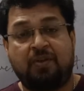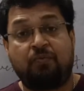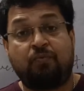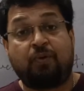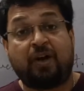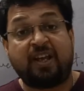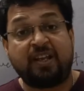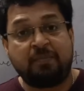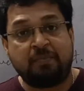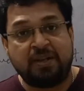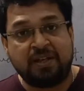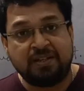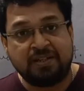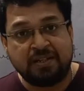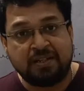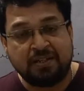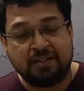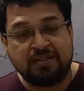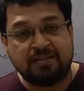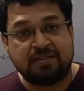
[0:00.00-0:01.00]
Why
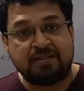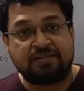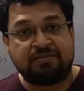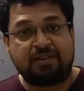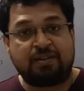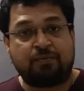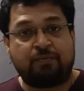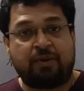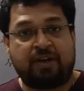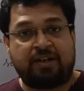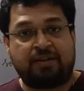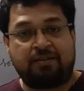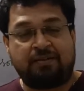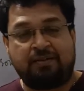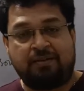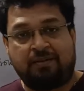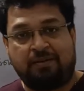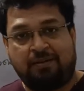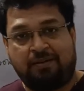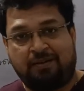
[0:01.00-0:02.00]
maintenance is required?
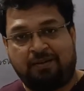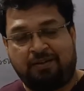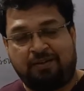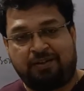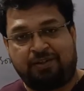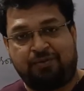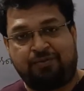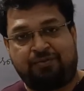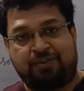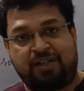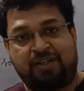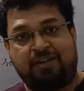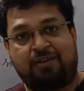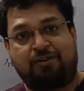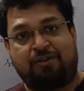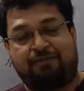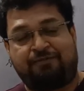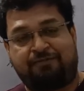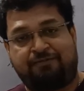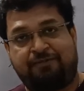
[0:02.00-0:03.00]
You think
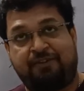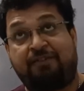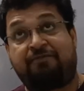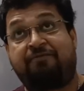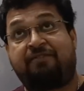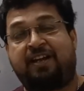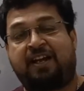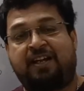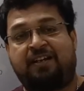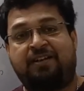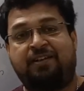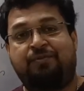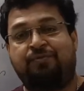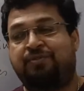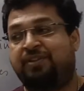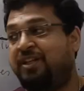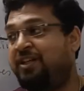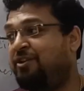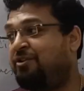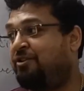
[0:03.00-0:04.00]
of the fan, you
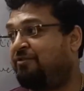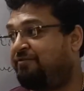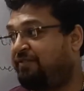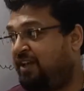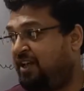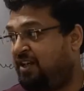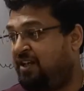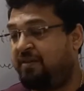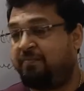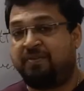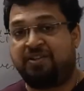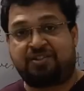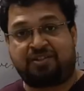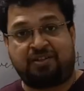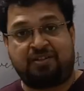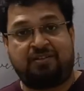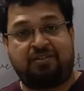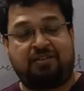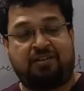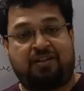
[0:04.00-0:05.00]
think of any
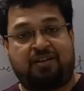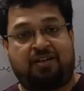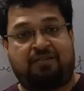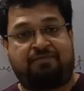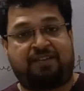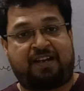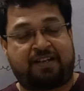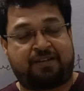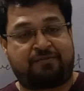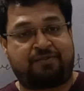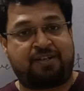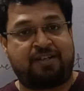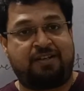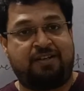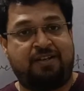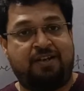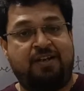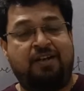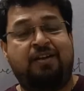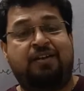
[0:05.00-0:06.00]
machine in a
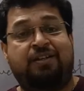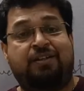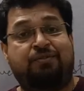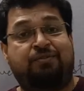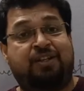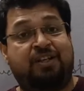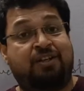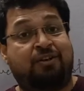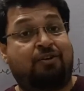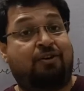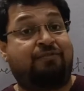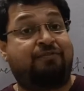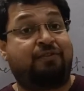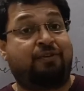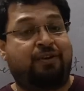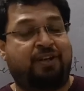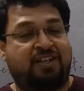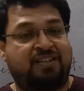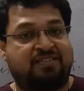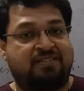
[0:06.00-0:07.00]
factory, you think of
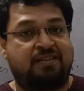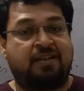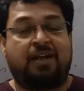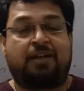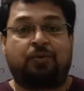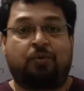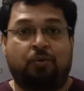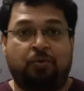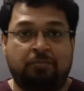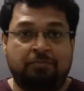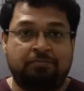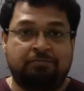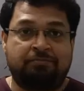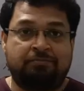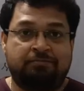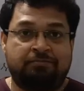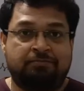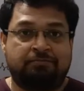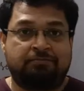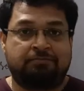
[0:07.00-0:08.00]
your AC at home.
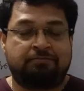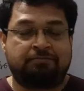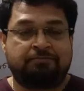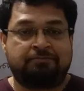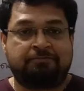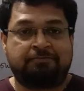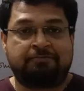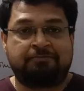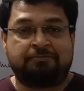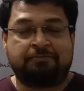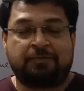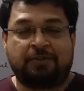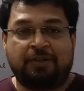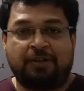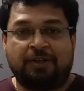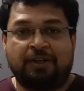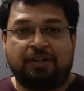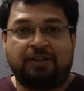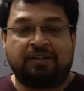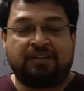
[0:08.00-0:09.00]

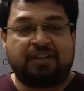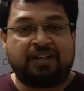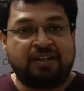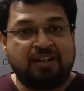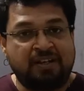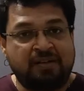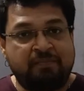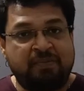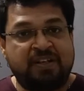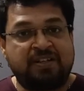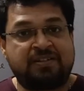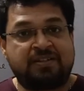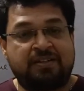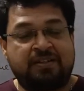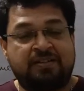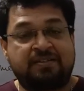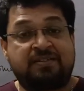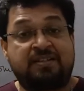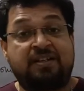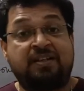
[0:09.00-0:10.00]
They need
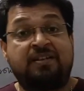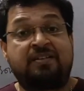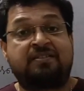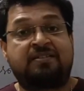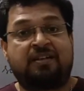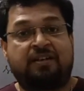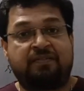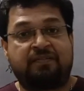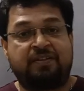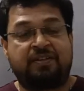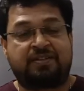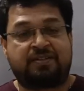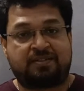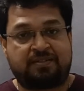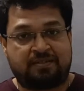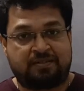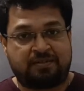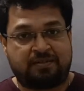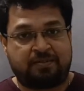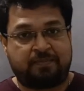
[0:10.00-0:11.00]
maintenance, they need
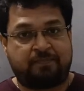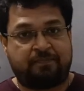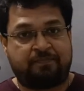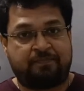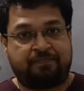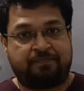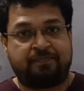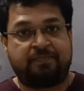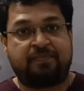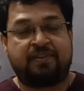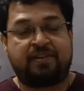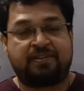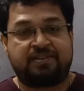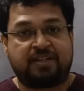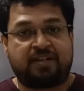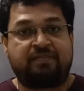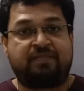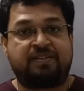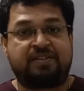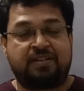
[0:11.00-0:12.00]

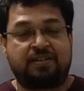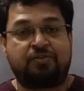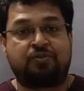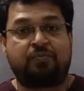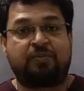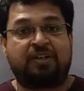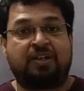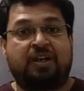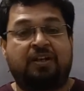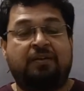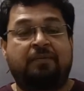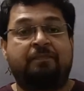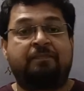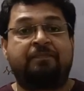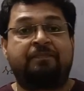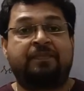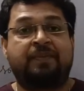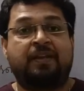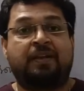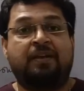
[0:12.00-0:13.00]
servicing to be done.
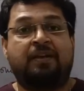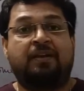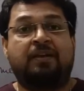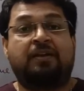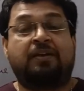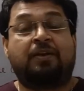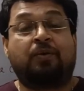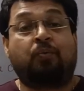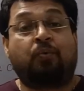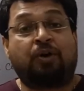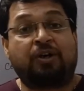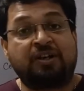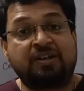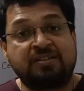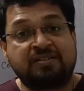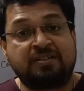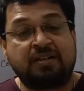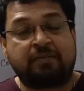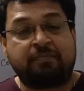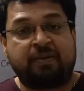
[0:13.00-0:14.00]
Now what
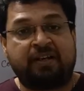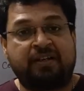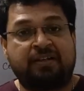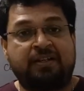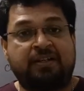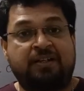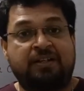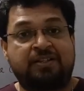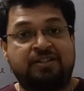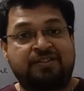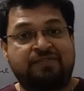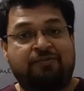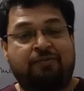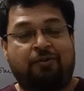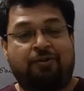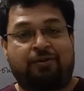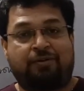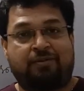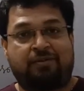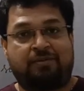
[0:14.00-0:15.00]
is that maintenance
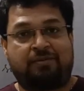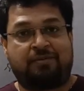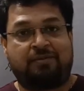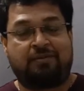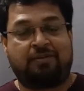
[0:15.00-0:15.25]
for?